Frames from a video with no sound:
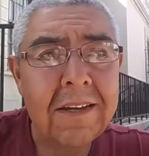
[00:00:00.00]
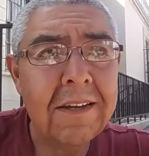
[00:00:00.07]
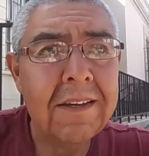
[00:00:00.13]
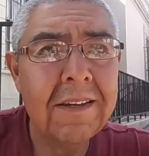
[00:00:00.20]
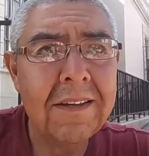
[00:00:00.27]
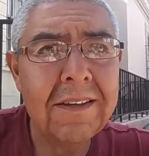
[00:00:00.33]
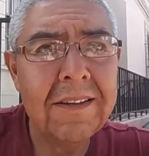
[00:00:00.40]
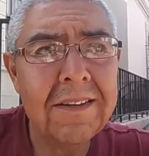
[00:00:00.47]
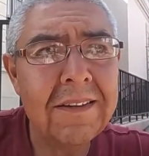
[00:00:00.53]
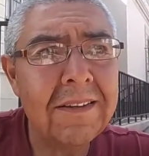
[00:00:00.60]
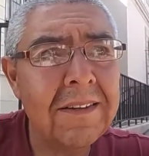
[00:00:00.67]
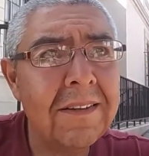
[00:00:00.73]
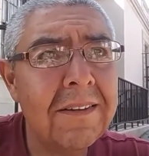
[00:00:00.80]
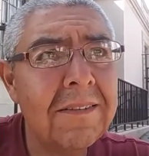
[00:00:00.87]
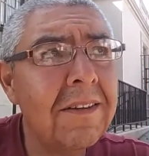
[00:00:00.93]

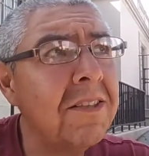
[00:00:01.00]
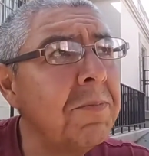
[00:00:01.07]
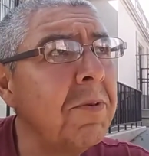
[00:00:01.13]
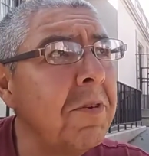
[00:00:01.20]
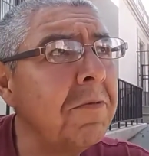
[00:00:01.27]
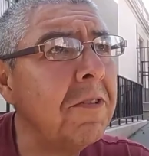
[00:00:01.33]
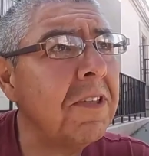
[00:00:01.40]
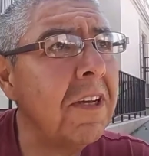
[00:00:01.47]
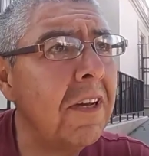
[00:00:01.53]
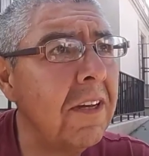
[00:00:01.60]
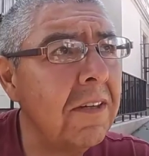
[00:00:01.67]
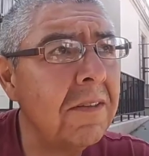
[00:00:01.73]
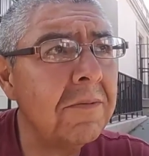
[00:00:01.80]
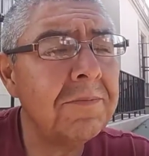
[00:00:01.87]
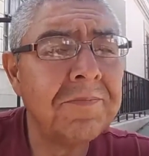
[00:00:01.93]
Nice, beautiful day.